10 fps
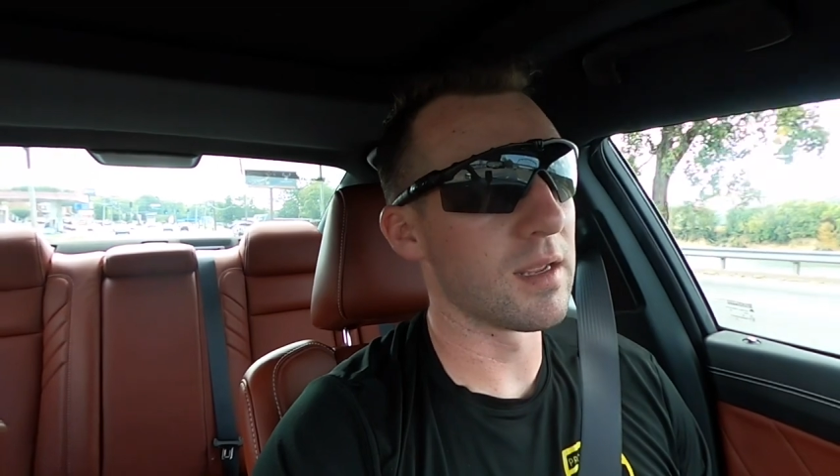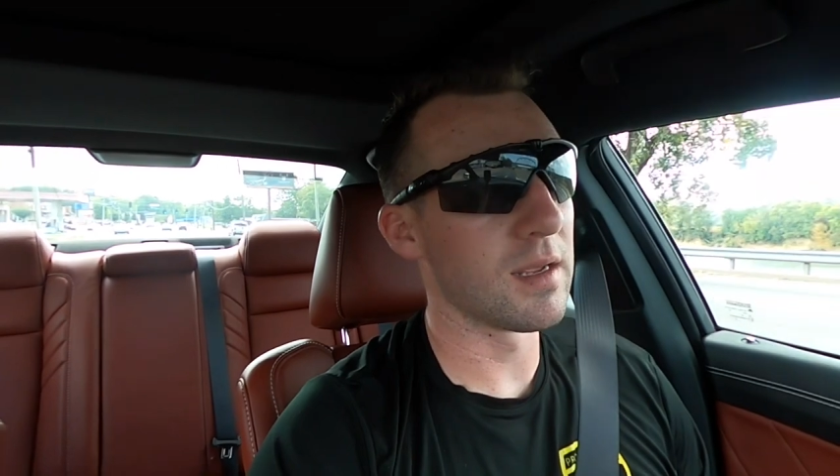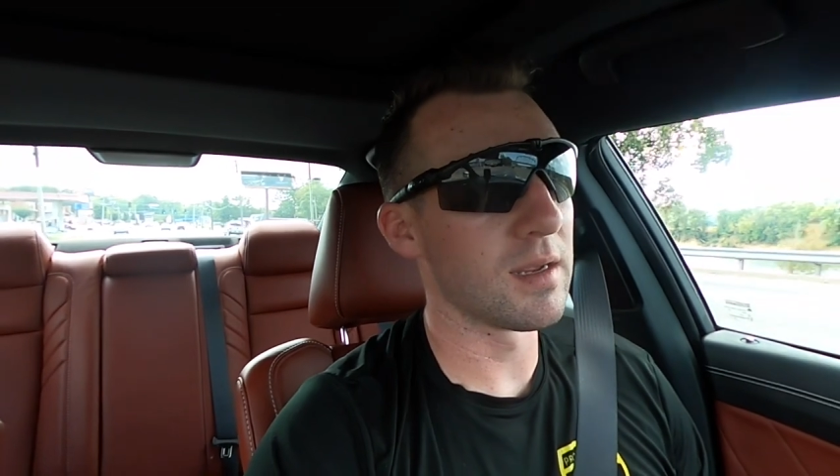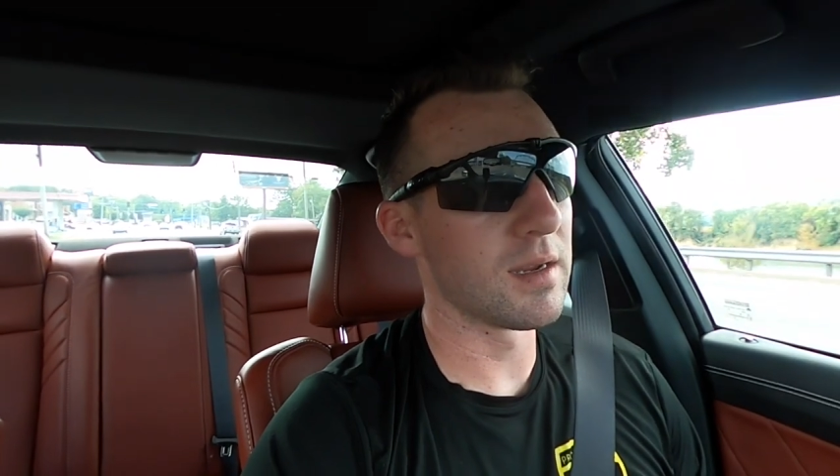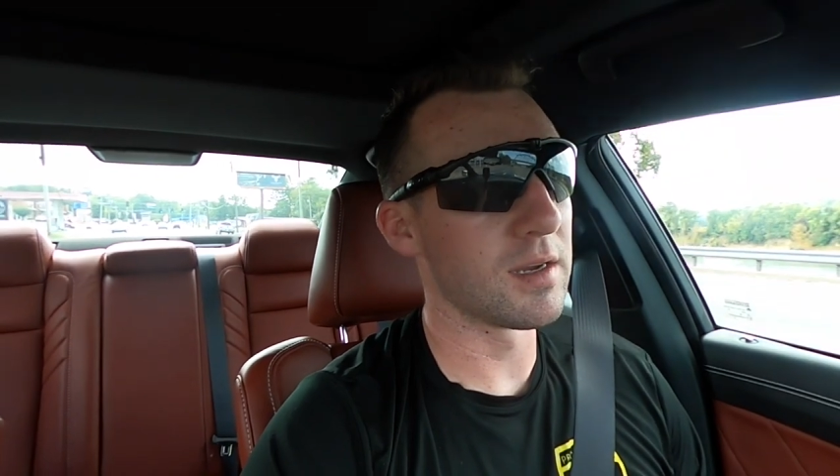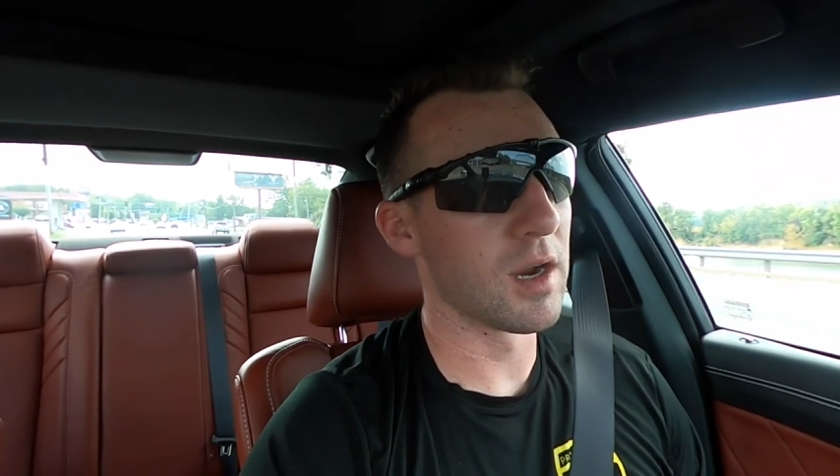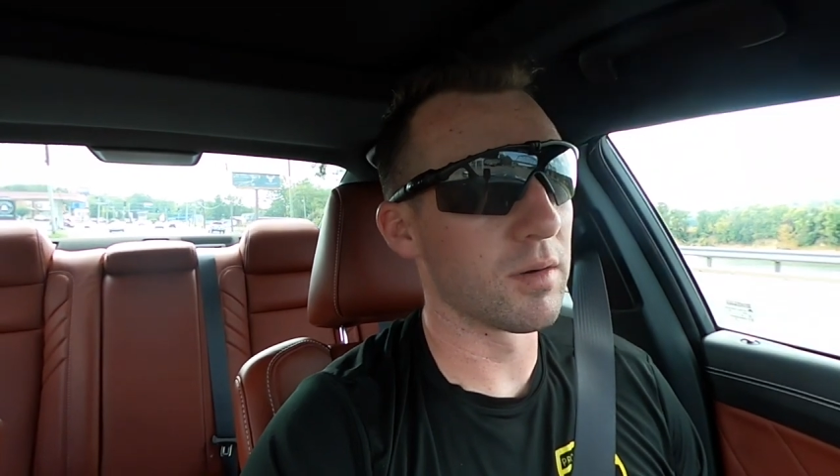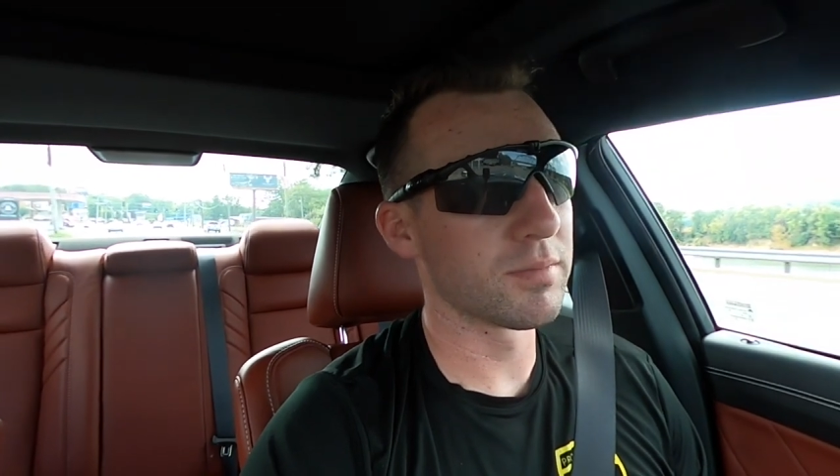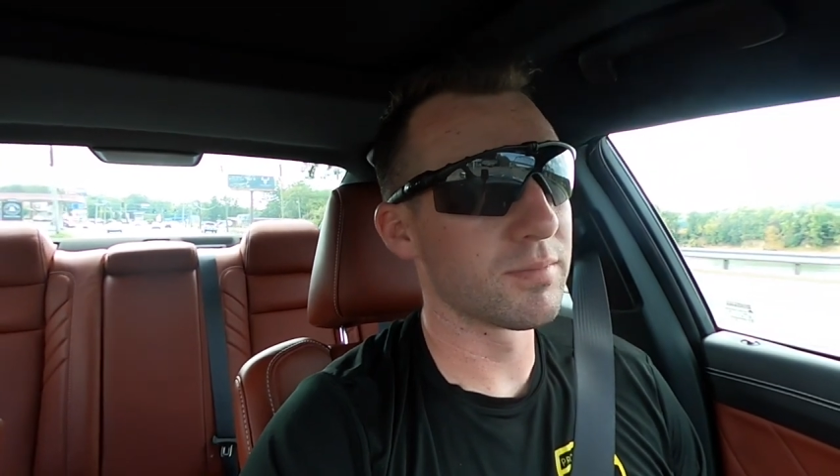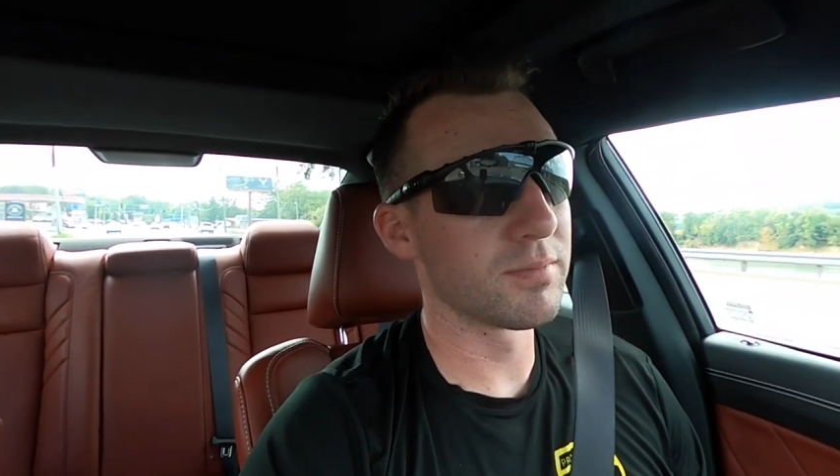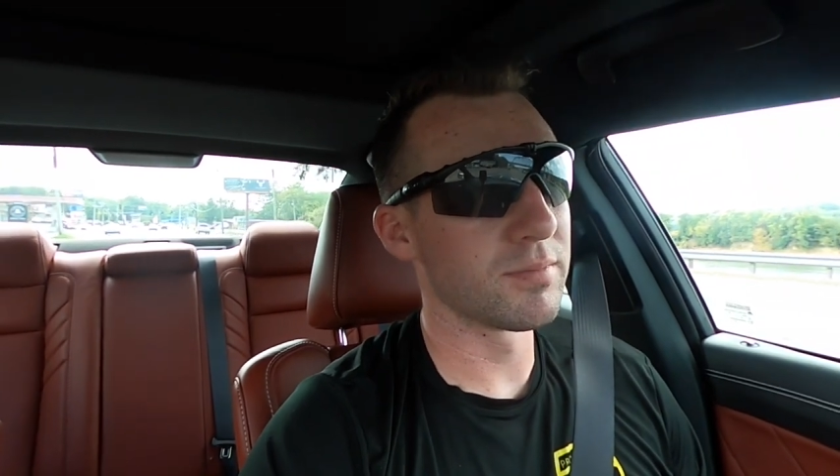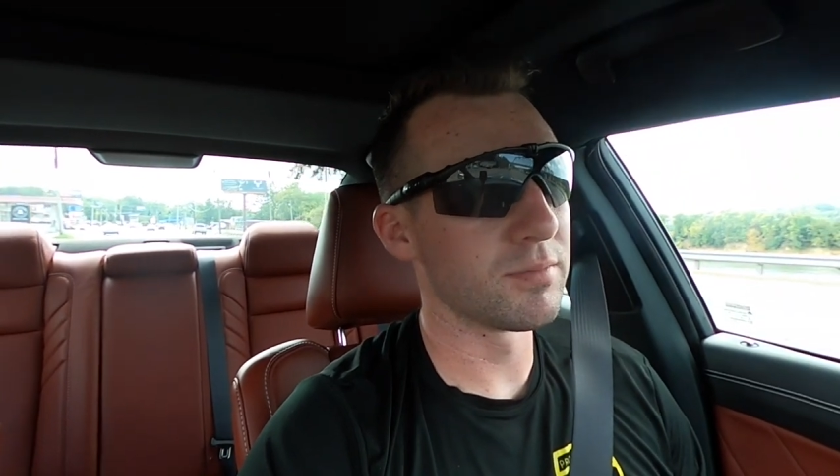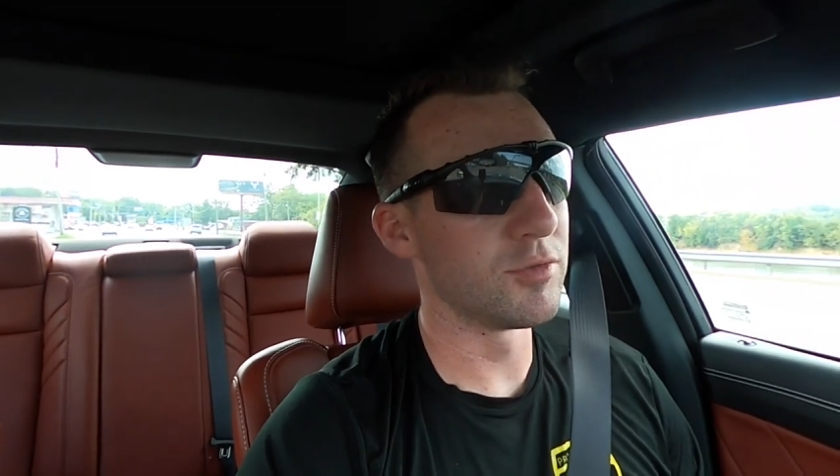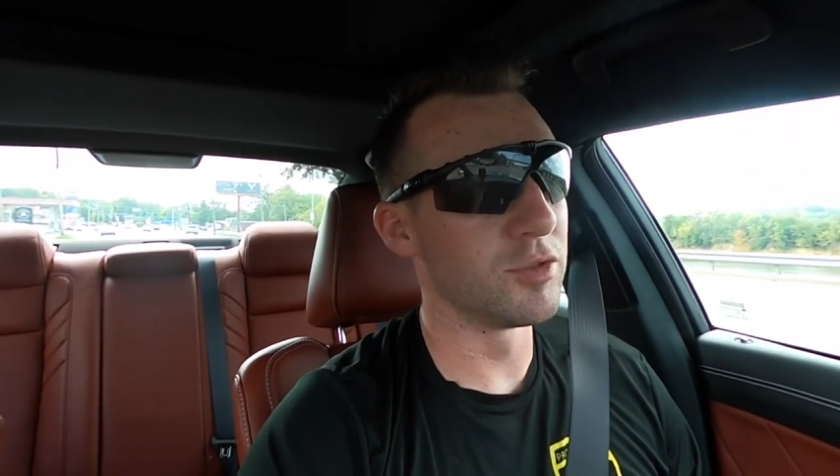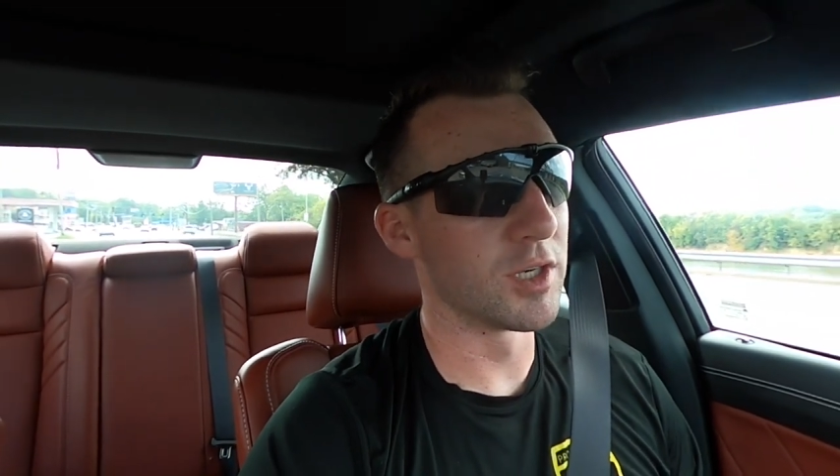the, you know,
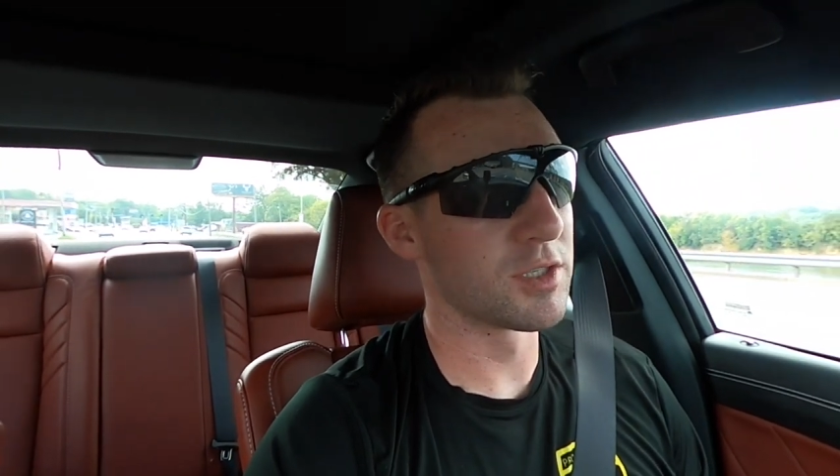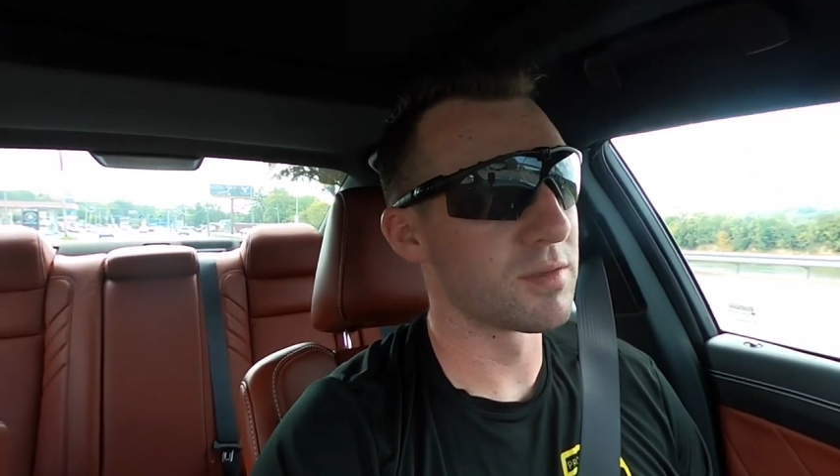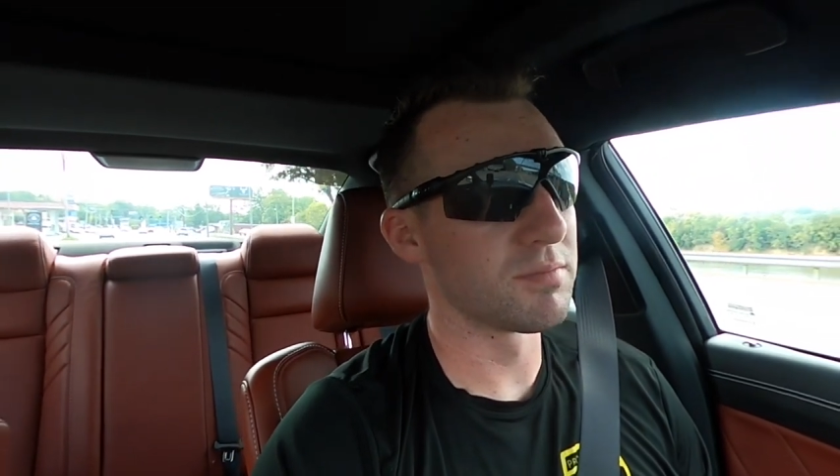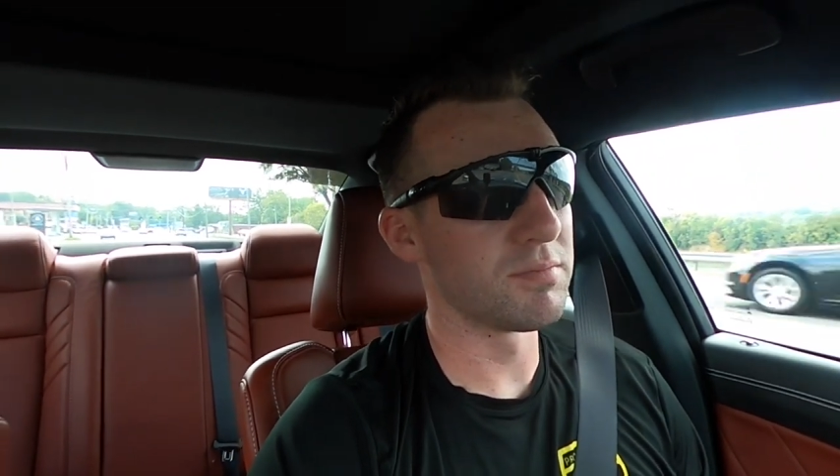just